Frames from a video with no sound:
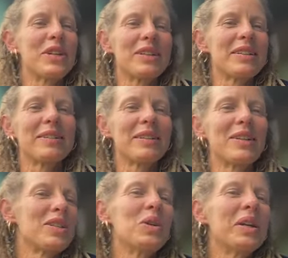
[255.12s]
to
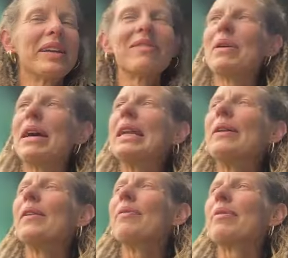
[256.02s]
intuitive, but
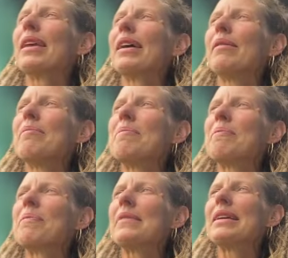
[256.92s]

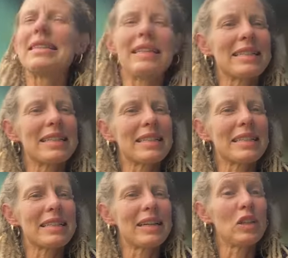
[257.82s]
it is
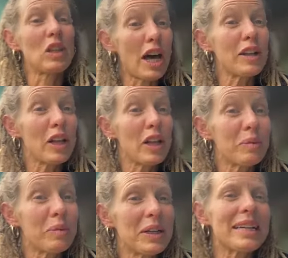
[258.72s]
a lot of
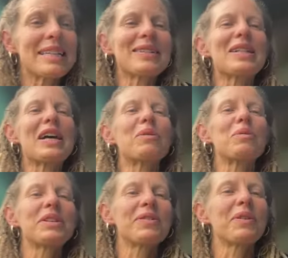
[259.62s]
work because there's a lot of
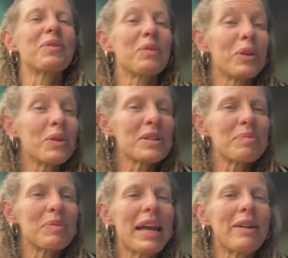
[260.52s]
different roots,
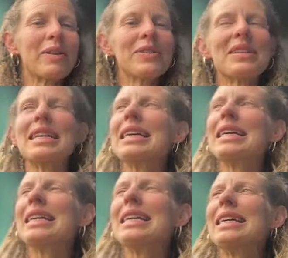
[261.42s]
plant roots in it.
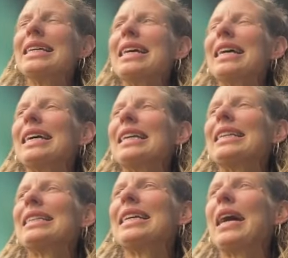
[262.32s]

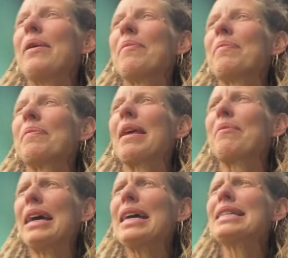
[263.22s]
And
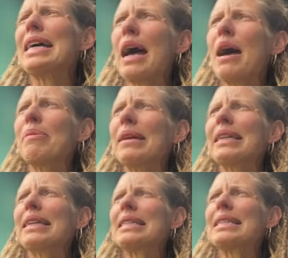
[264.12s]
but as it
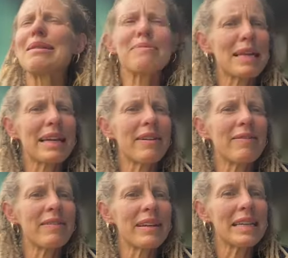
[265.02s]
happened, it seems like
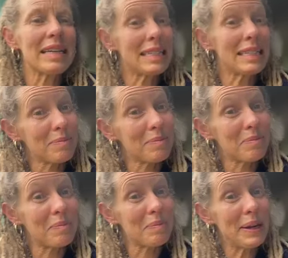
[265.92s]
everyone needs a
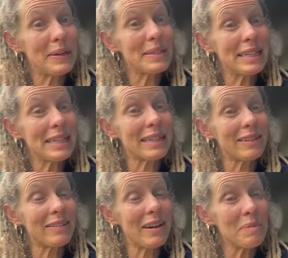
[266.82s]
parasitic
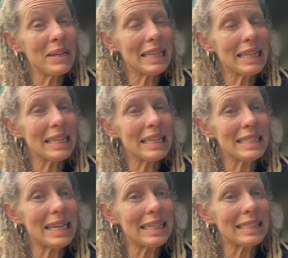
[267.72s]
remedy these
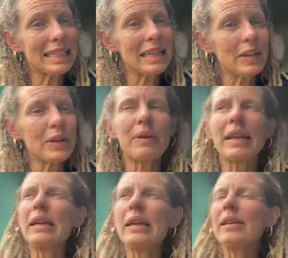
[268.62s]
days, and a good
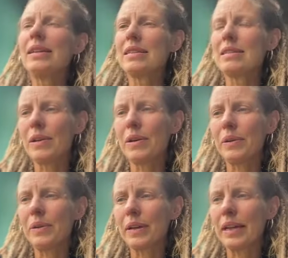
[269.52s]
one.
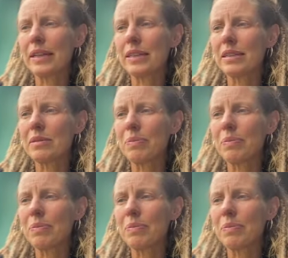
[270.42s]
So it's